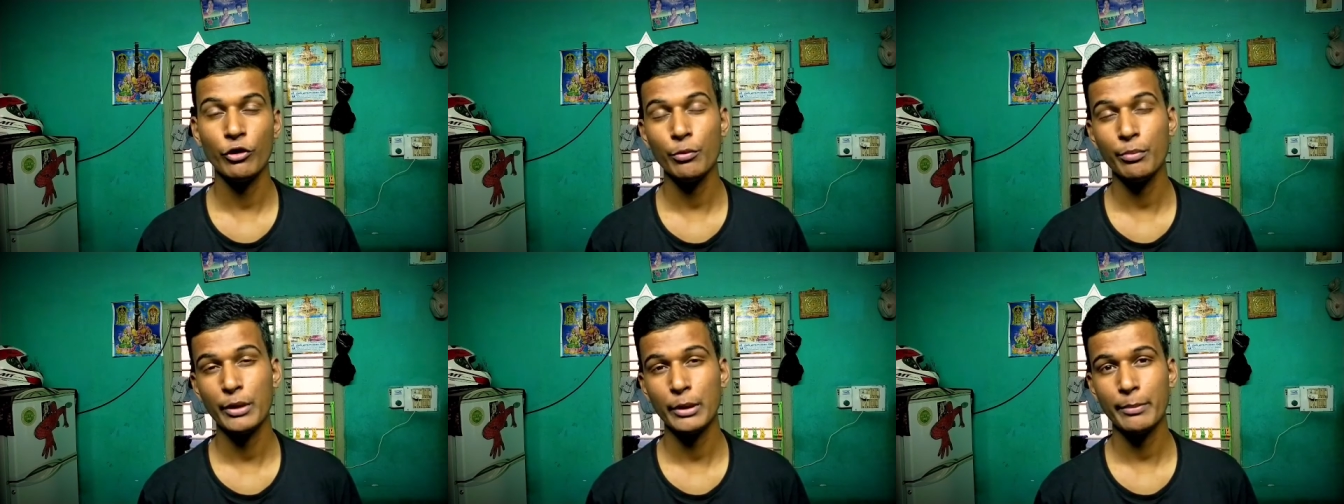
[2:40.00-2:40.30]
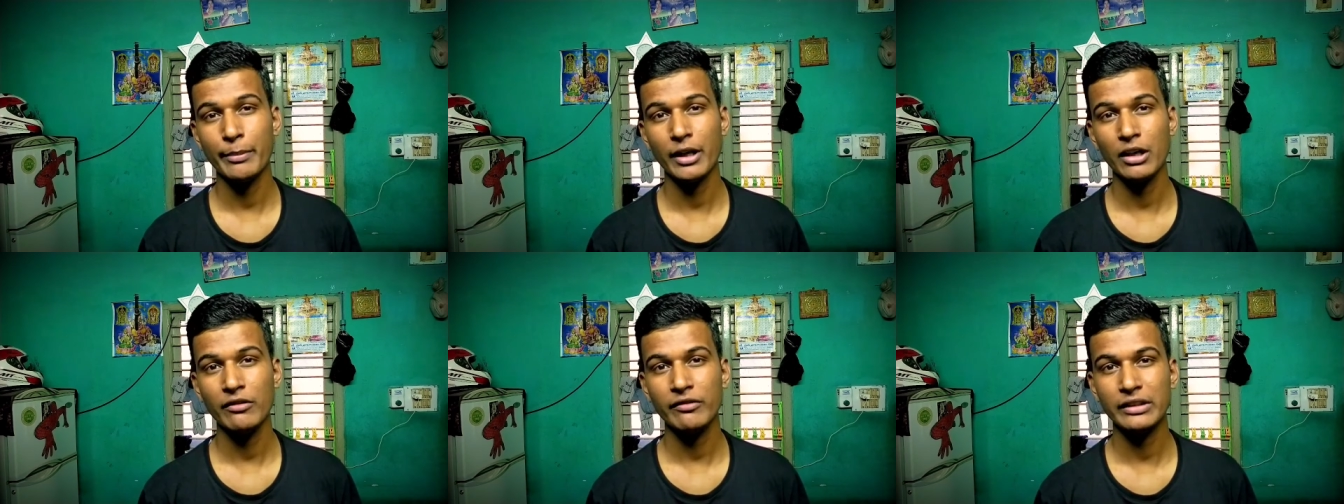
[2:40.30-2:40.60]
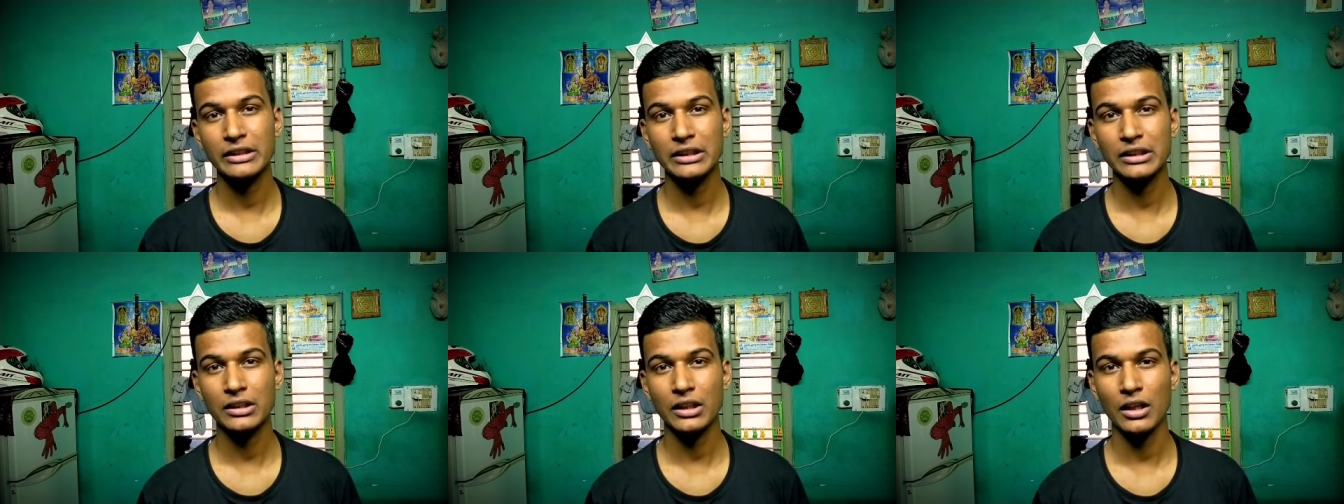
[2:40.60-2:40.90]
few people
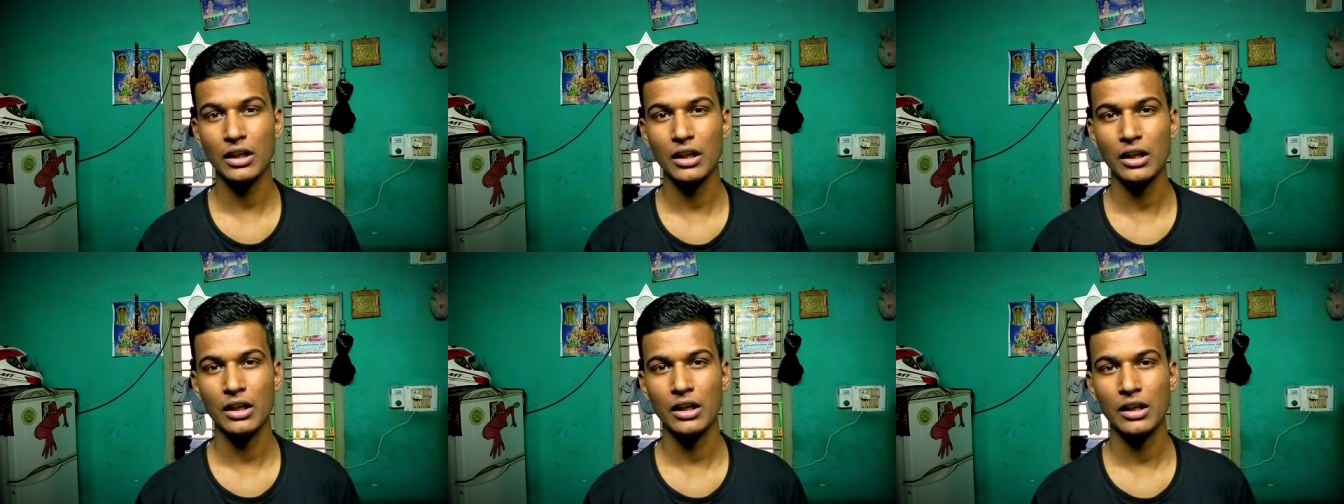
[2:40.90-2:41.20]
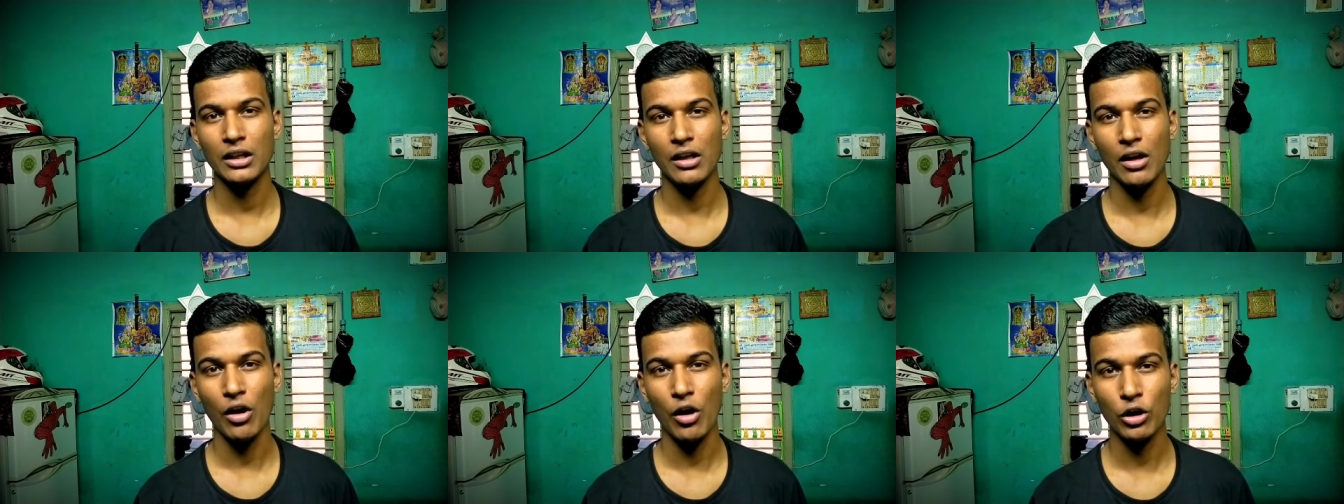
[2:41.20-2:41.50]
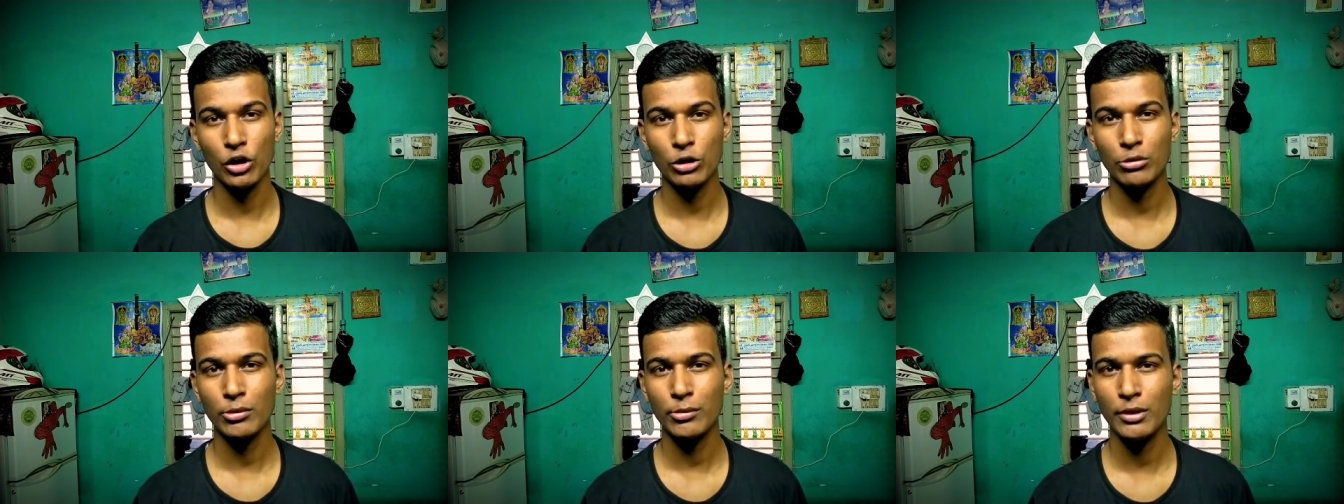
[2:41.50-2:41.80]
with uh,
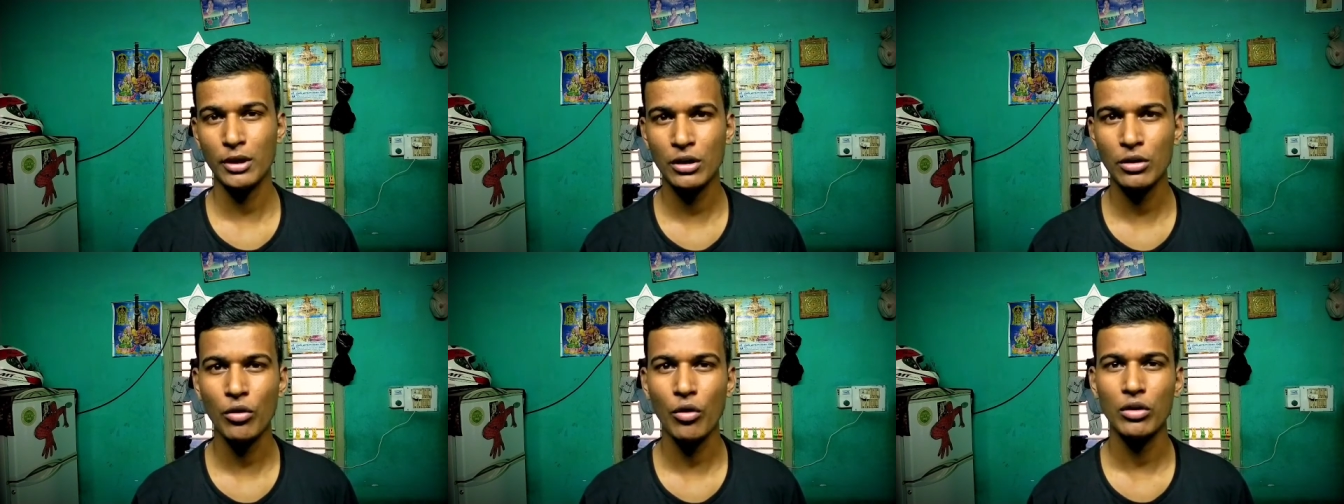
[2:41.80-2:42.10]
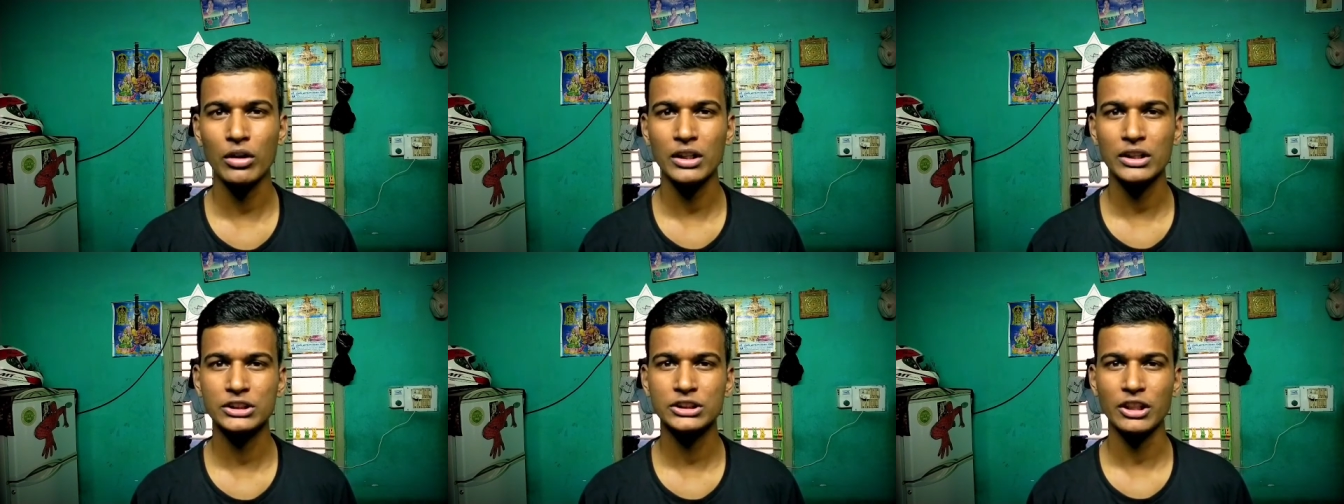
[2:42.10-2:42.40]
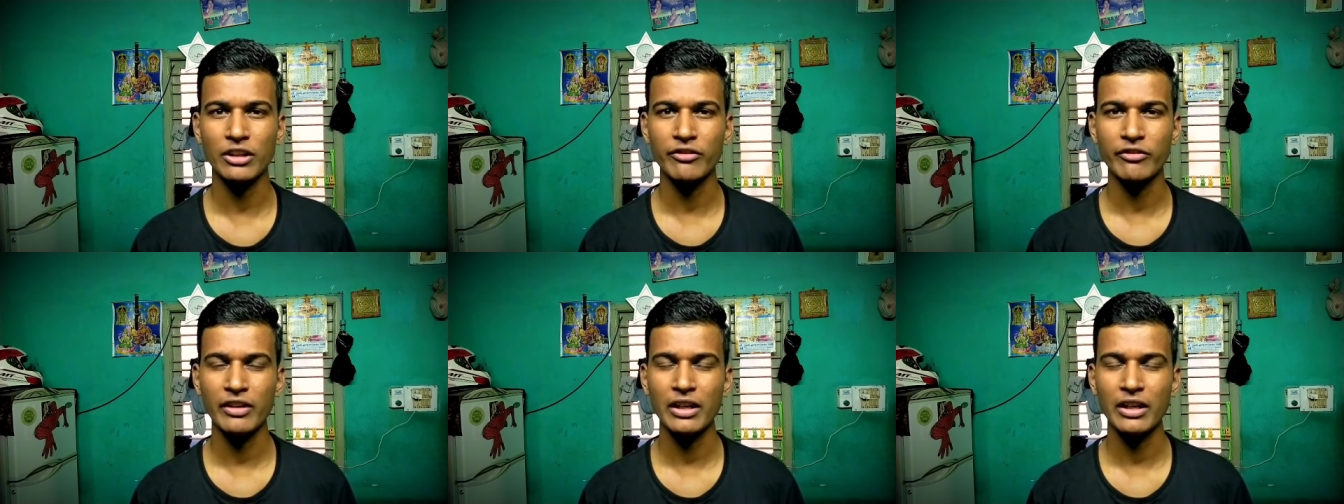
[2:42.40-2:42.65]
automobile knowledge